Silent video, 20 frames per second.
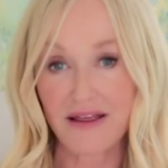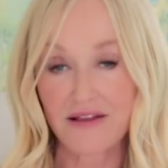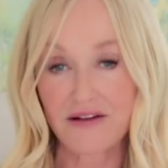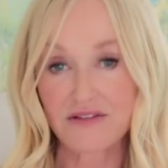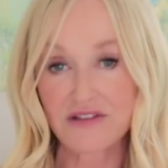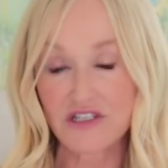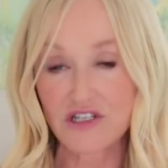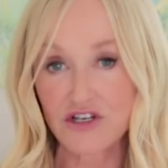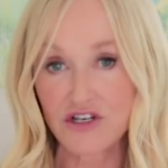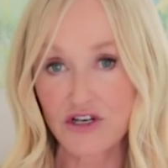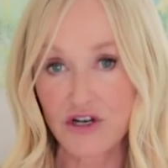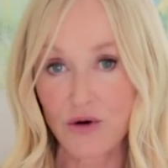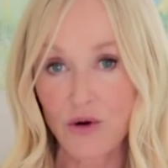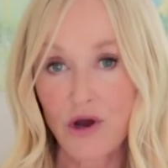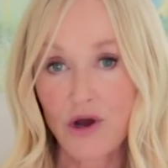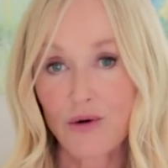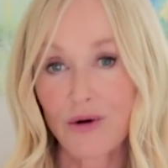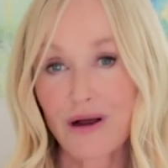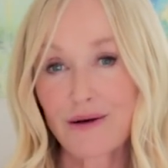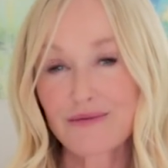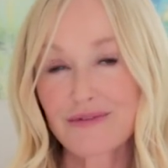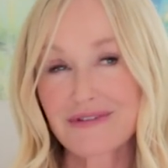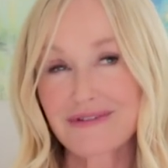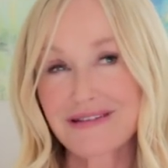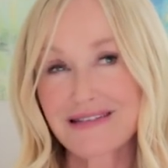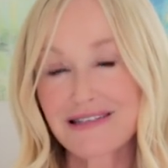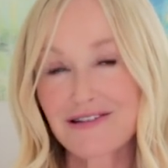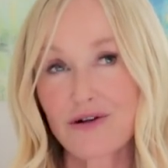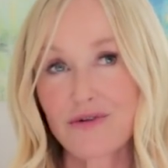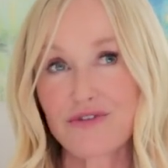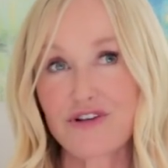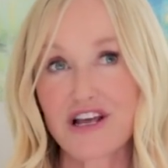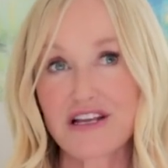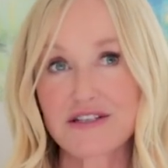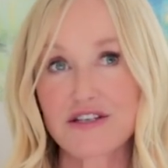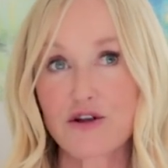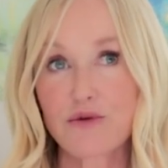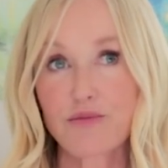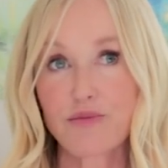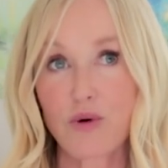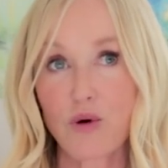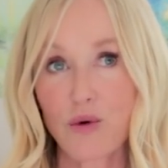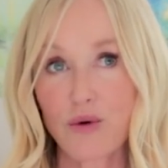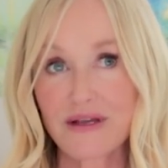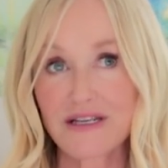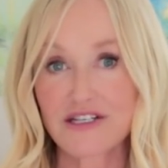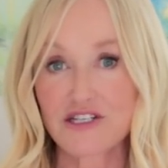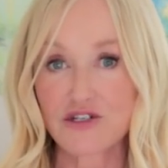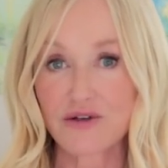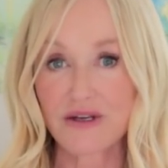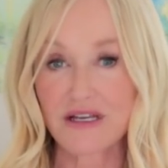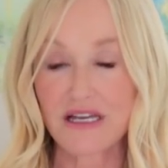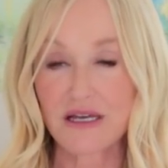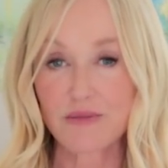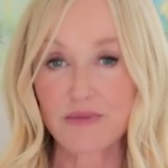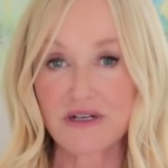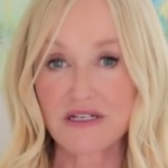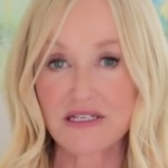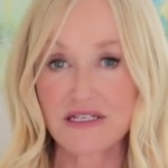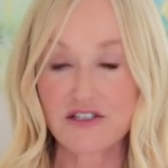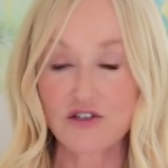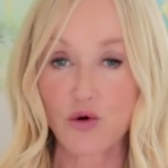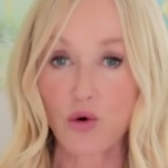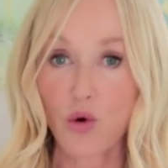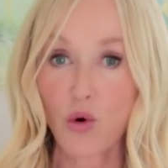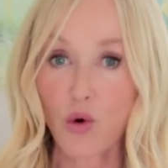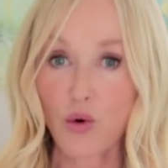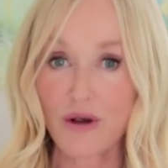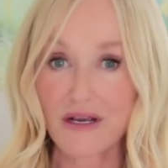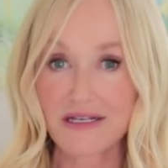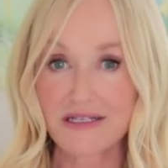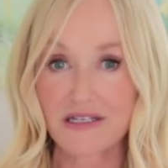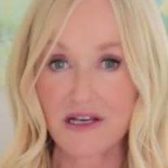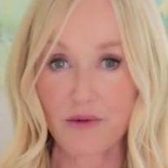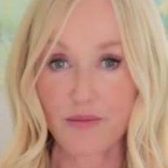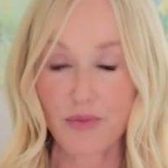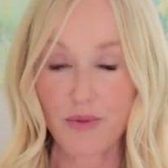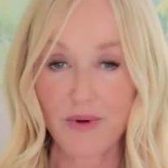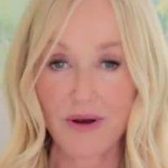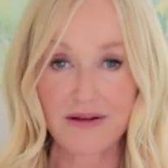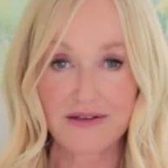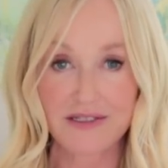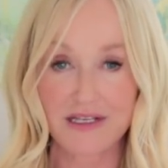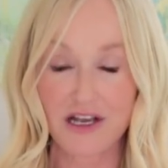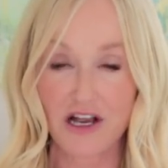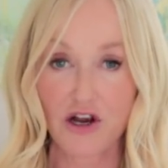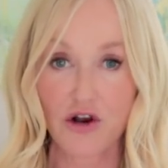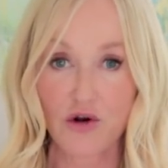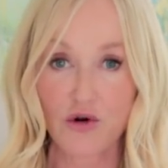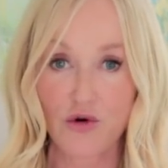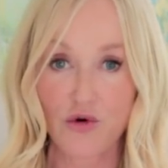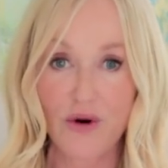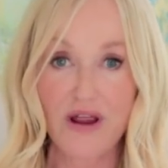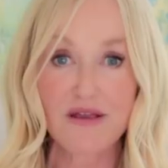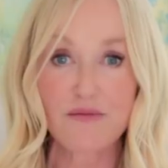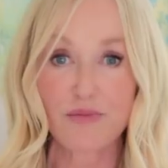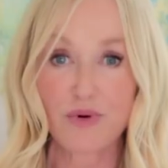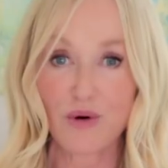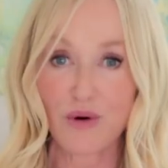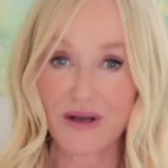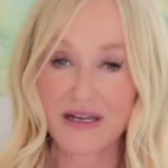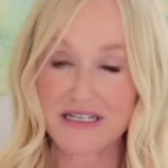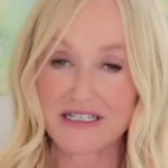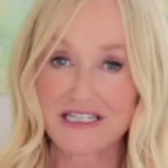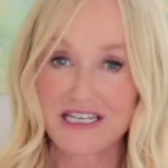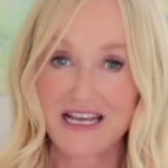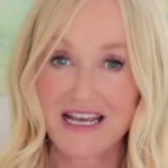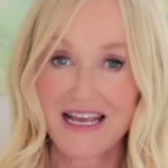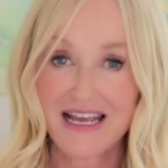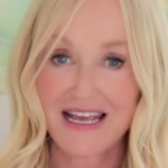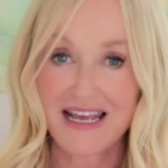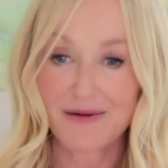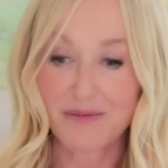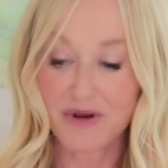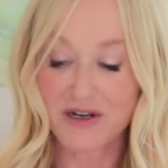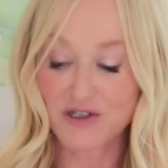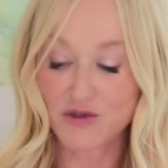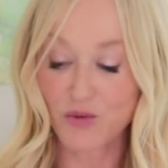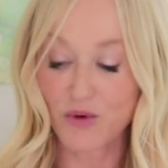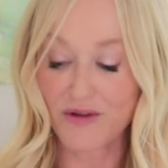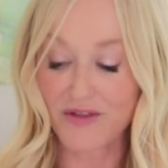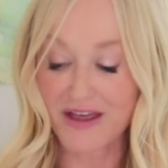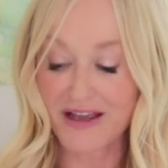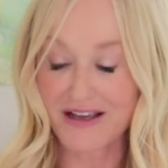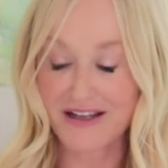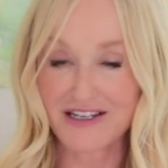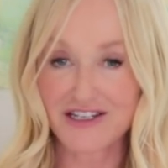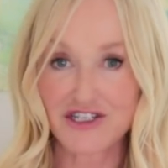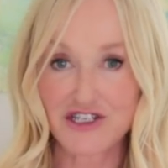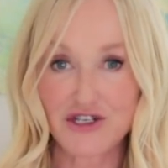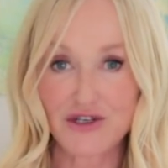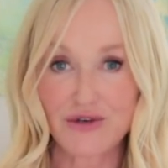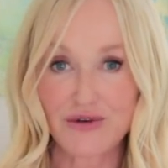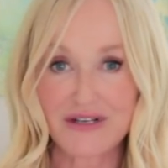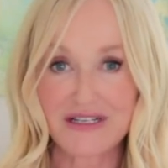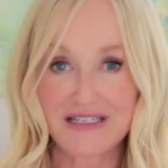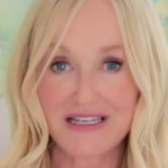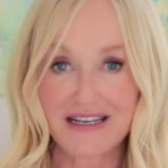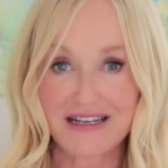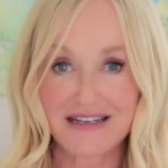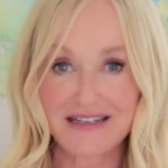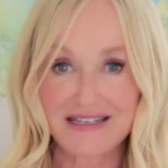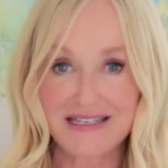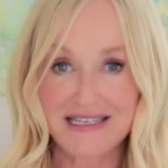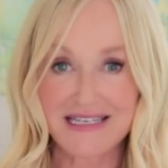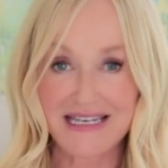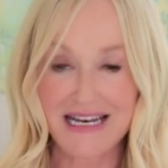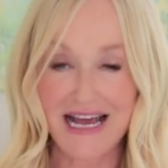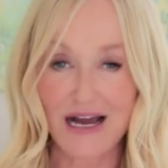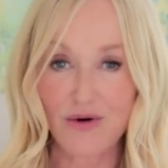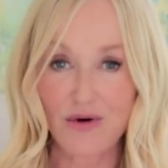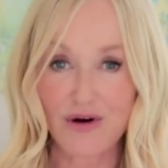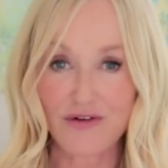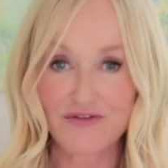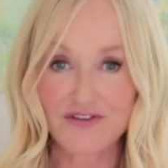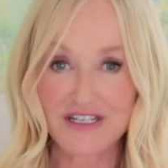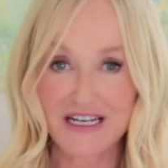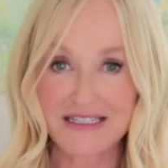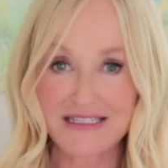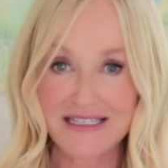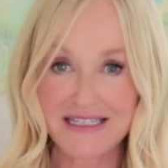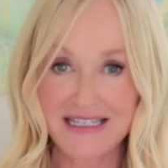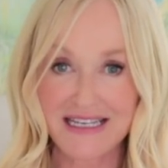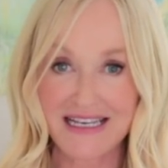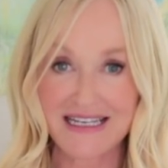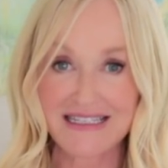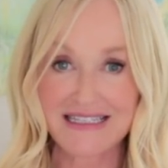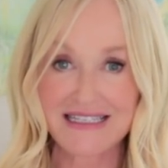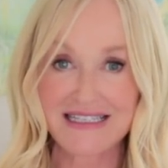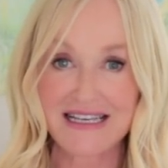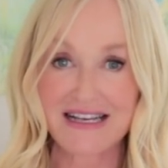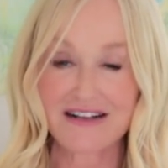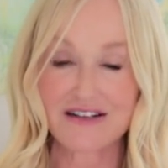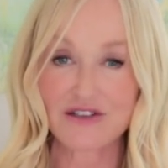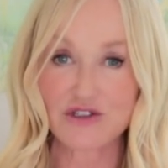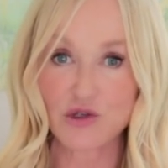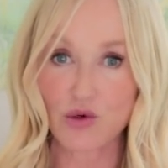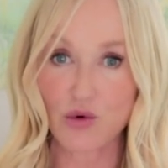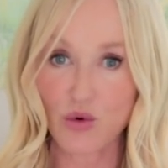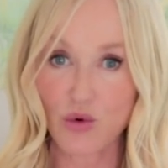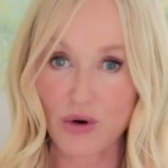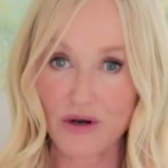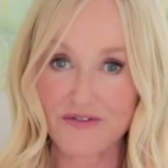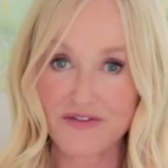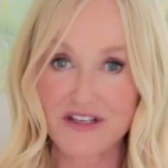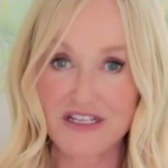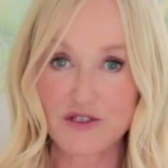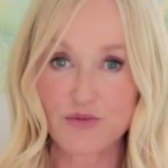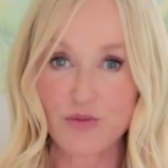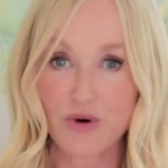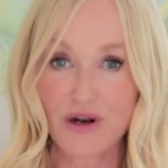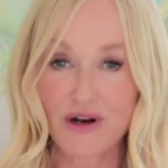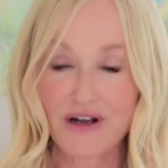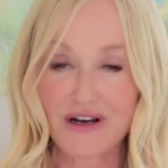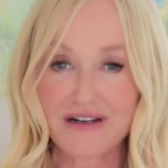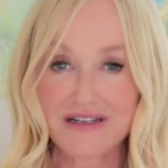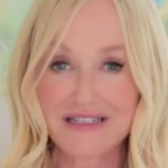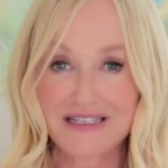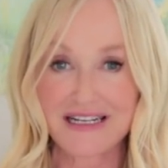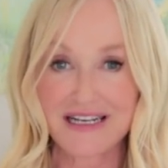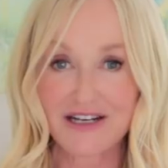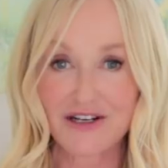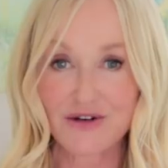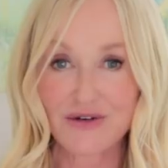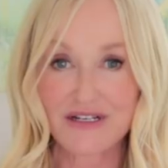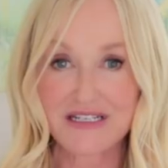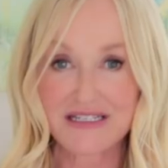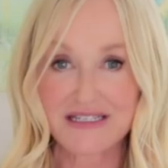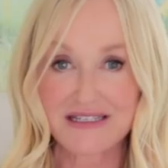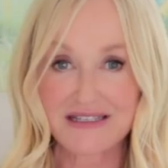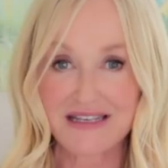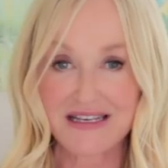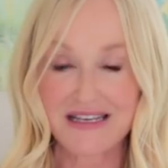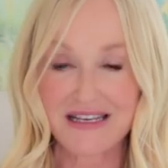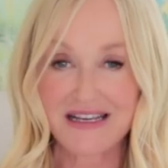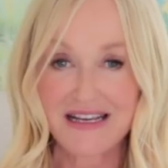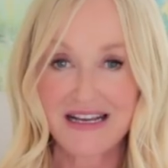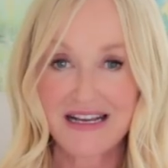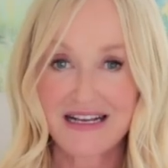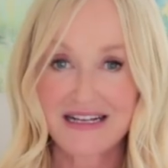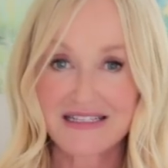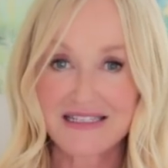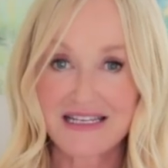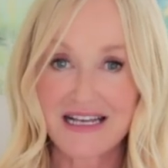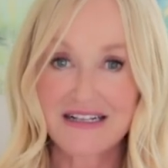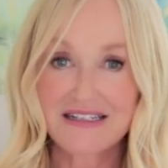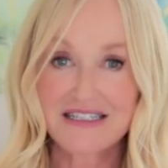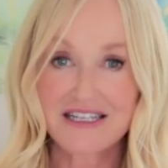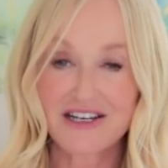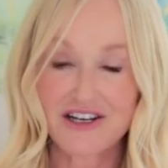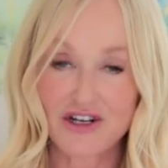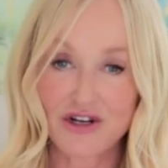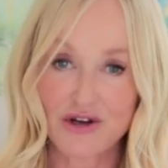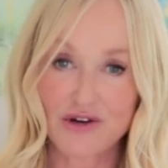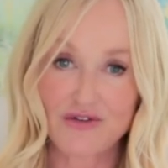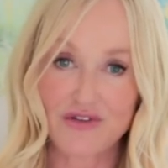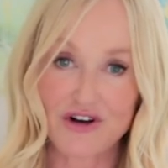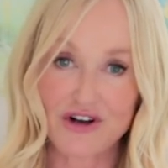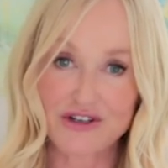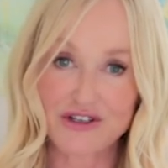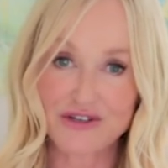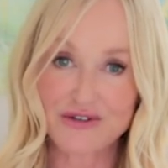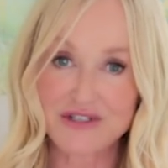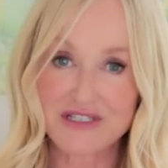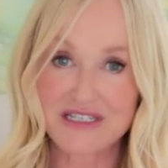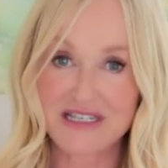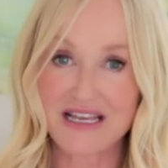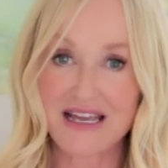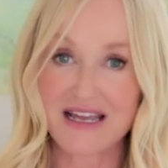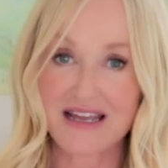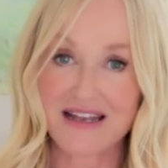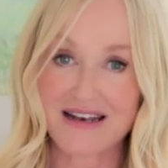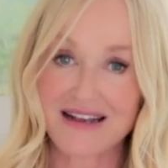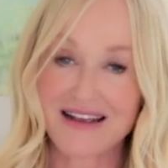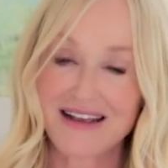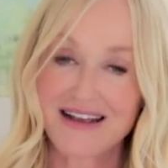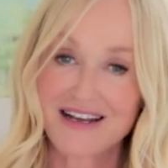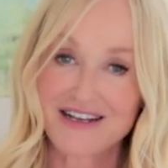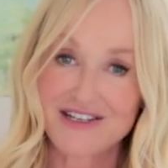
There is no, it's not, there's no point doing it because there's always a, a, a great point because what they're going to do is they're going to slough off dead skin cells, all of these products, and increase the cell turnover on your skin.